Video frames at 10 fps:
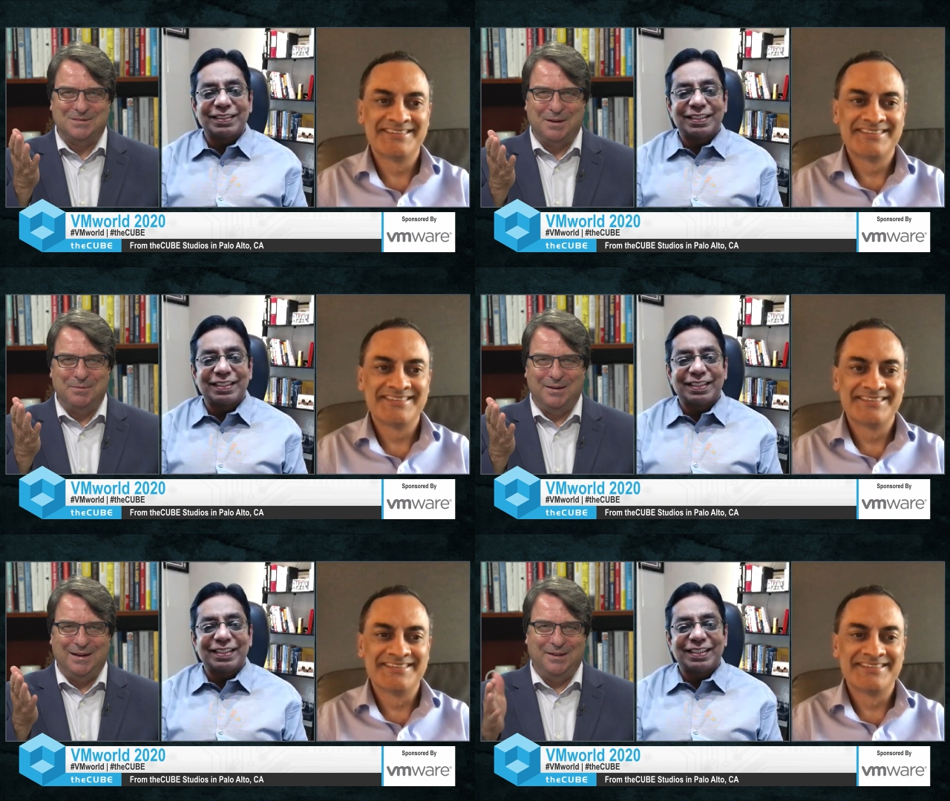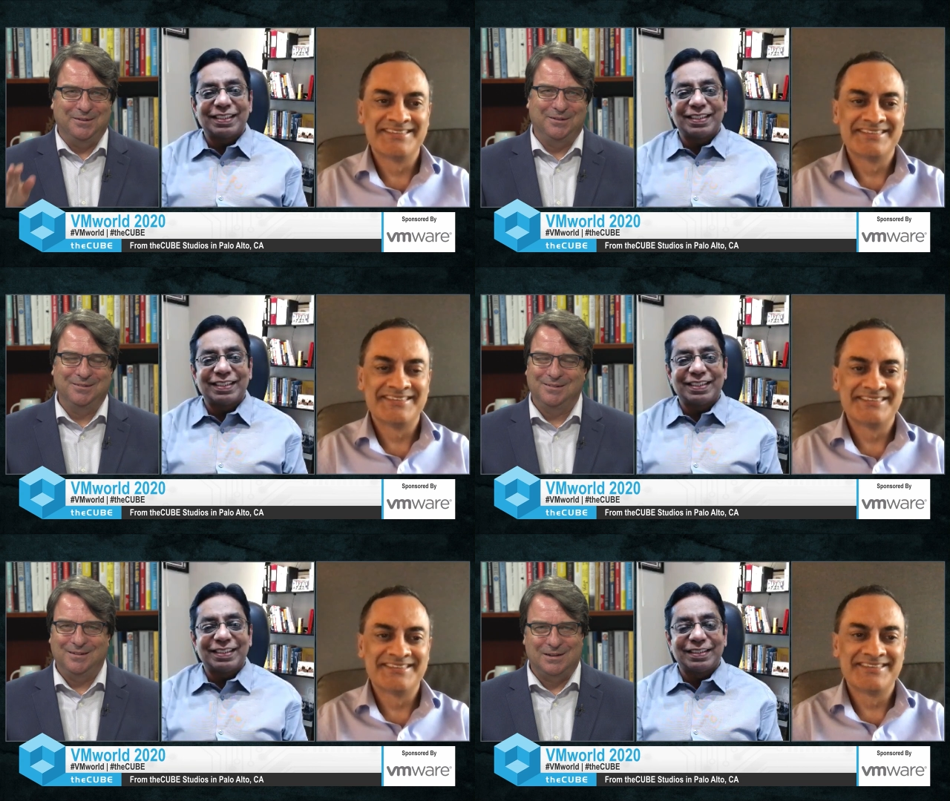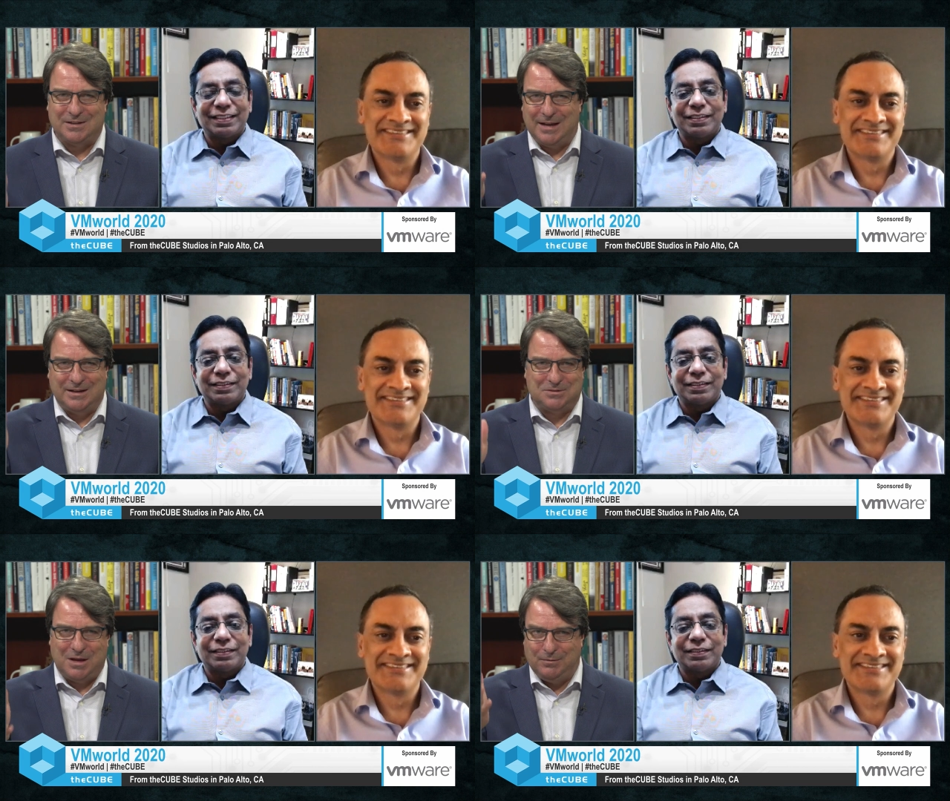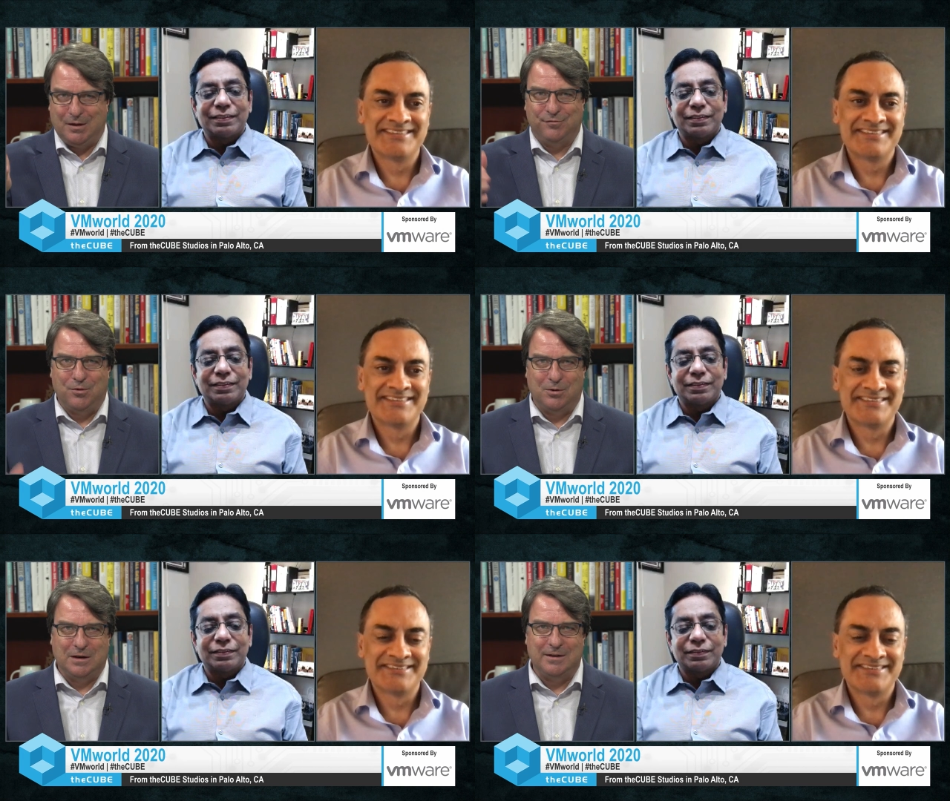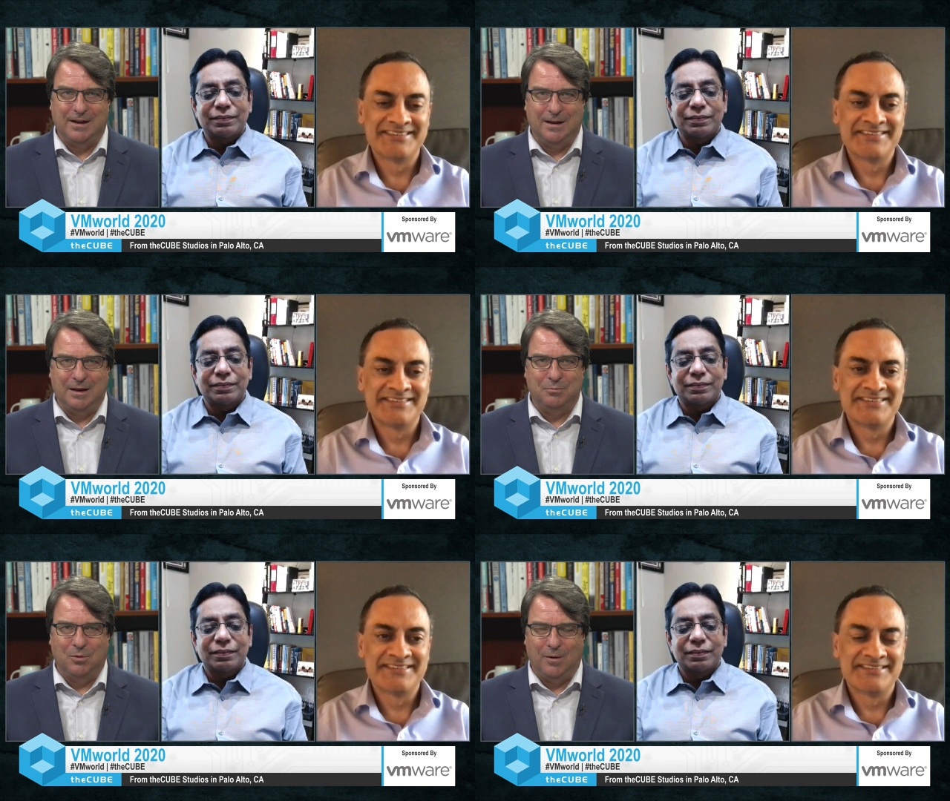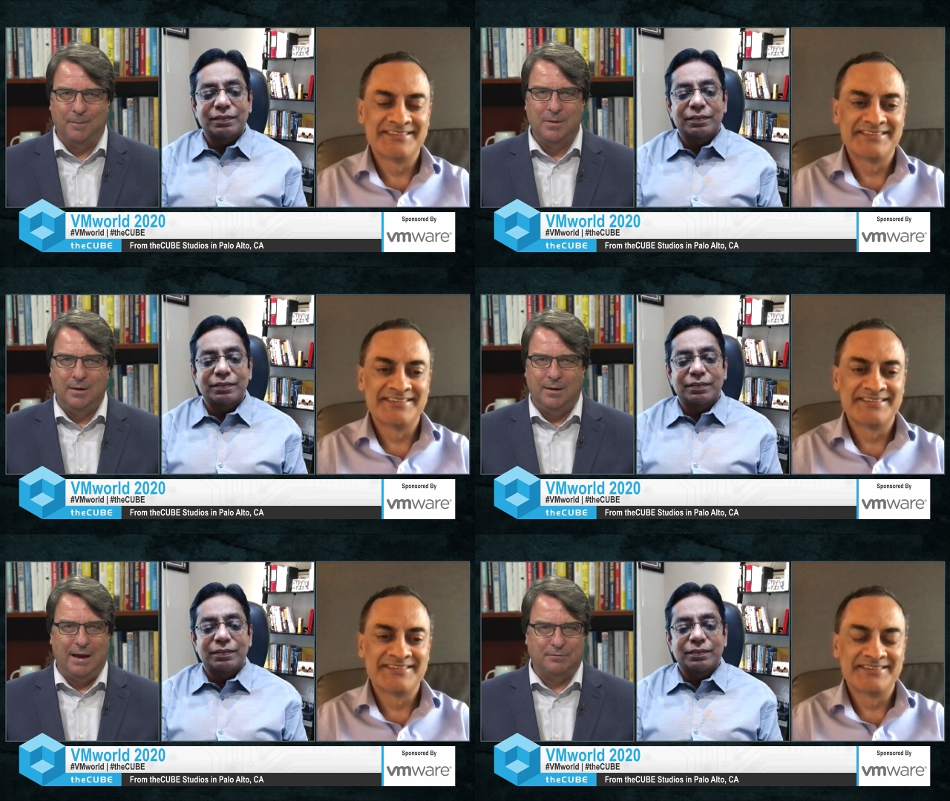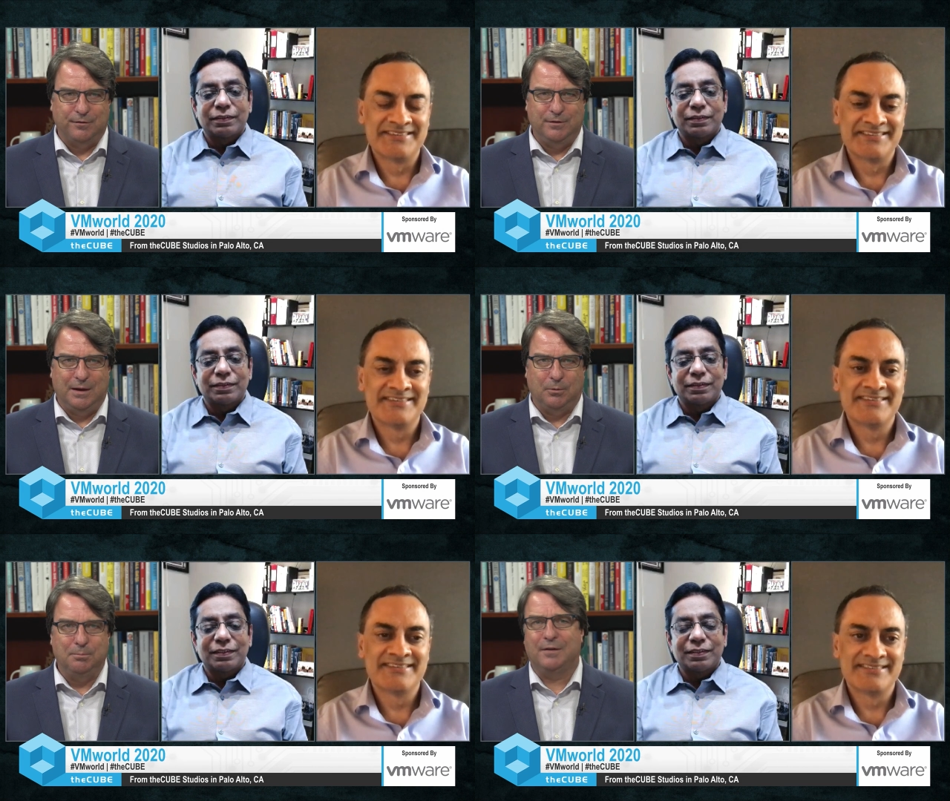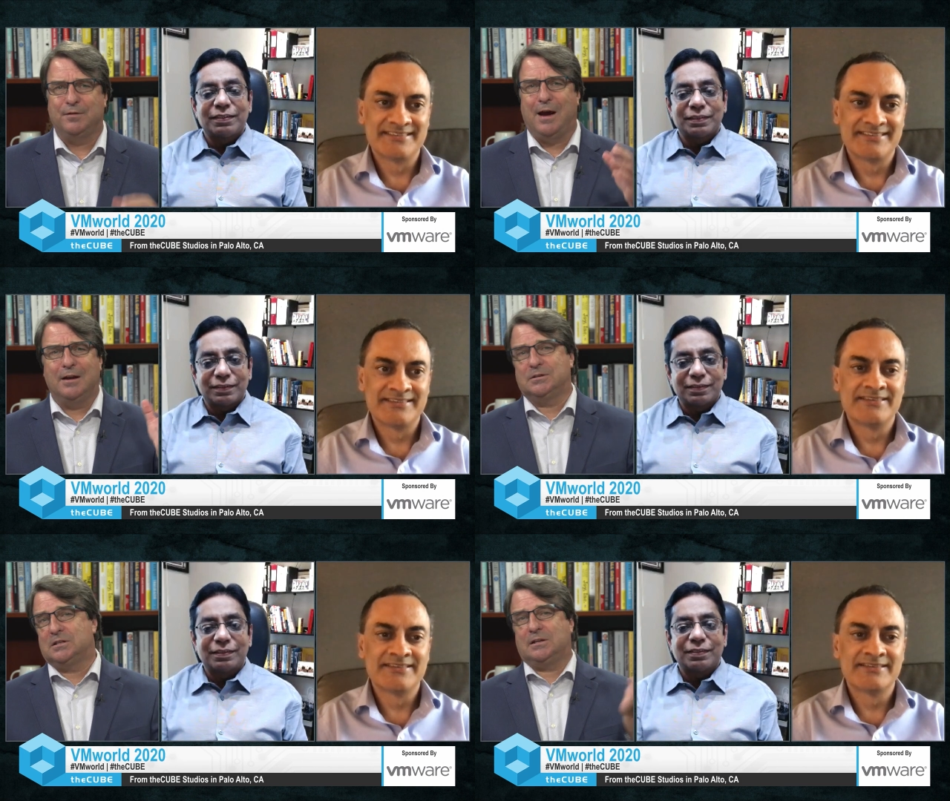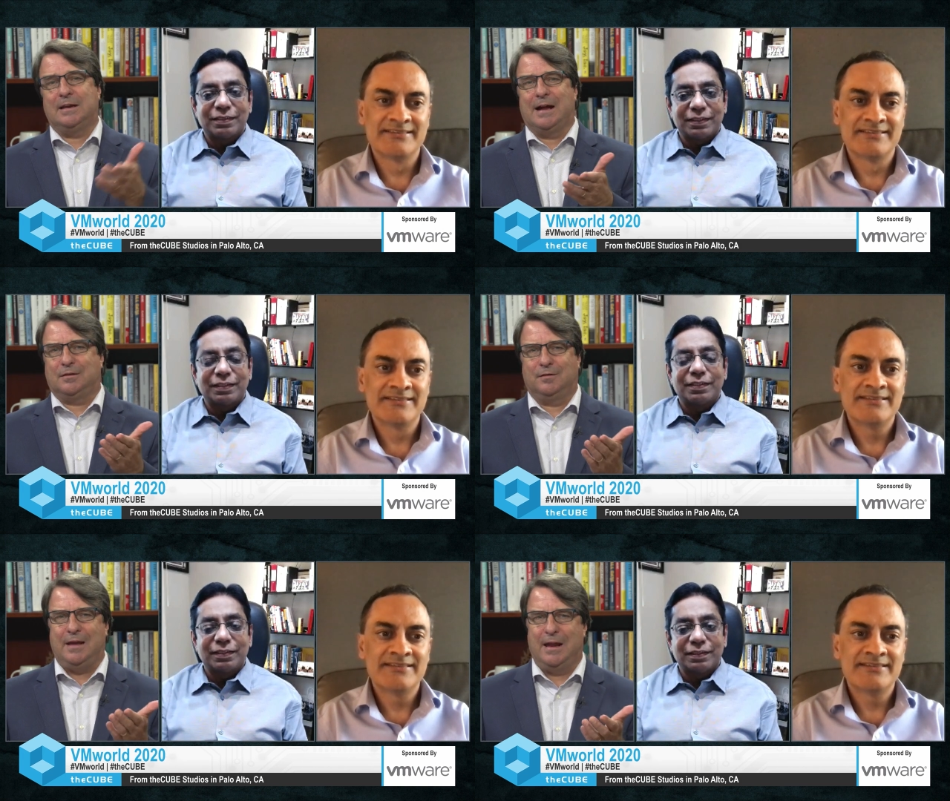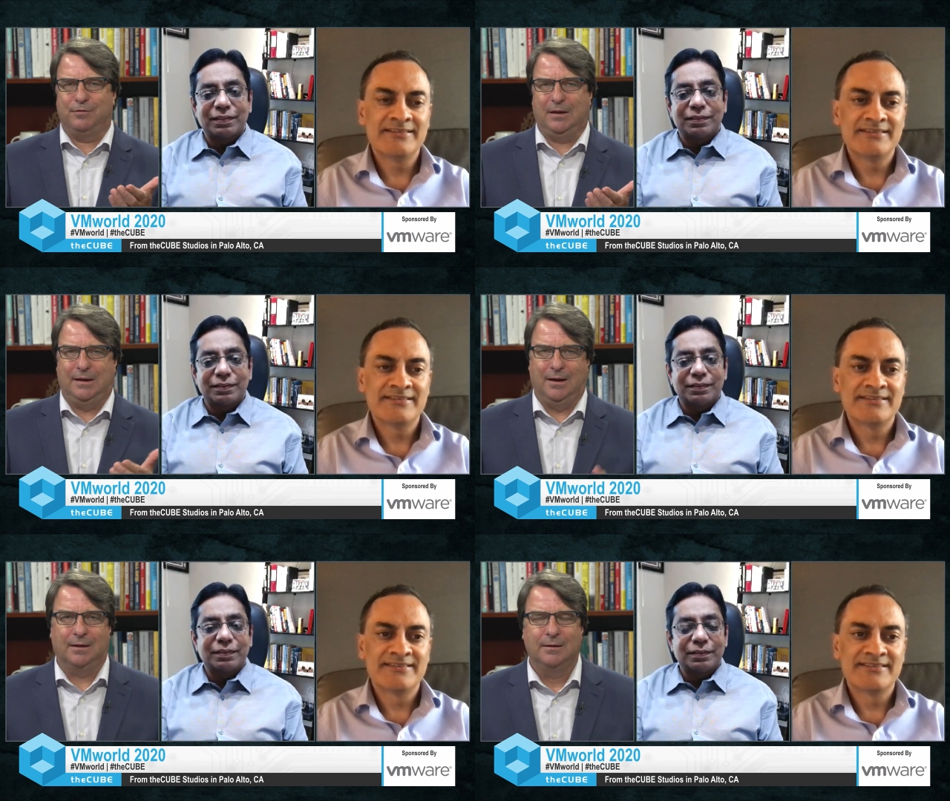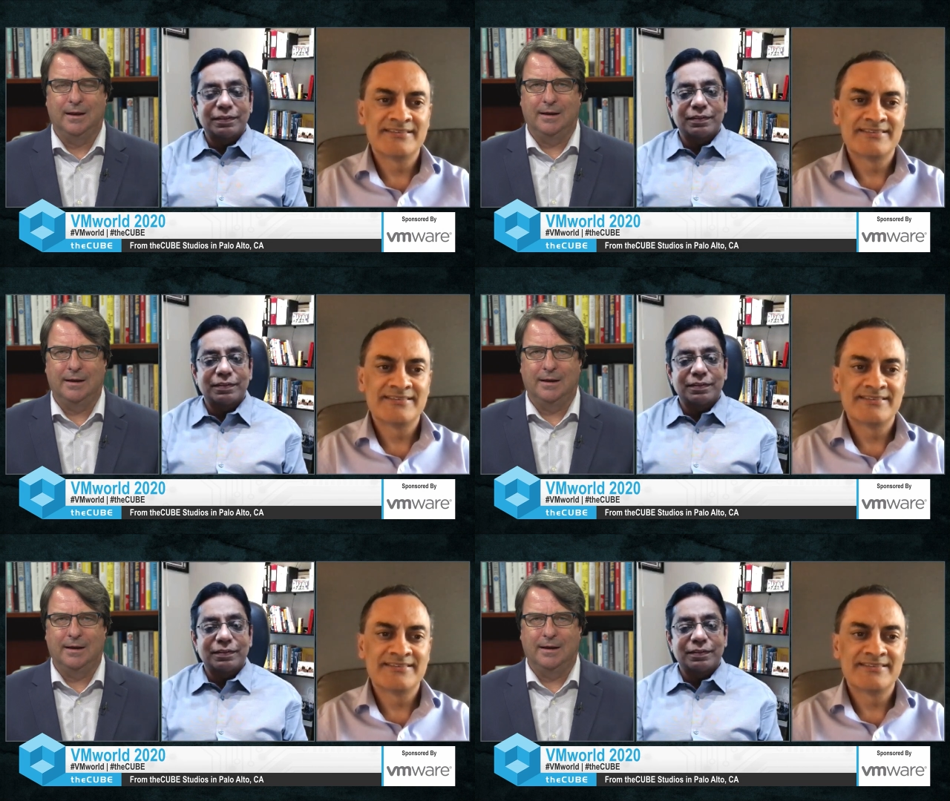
Speaker 1: coming together. Exciting stuff. Looking forward to digging in more after VMworld. Manuvir, how does this connect to NVIDIA and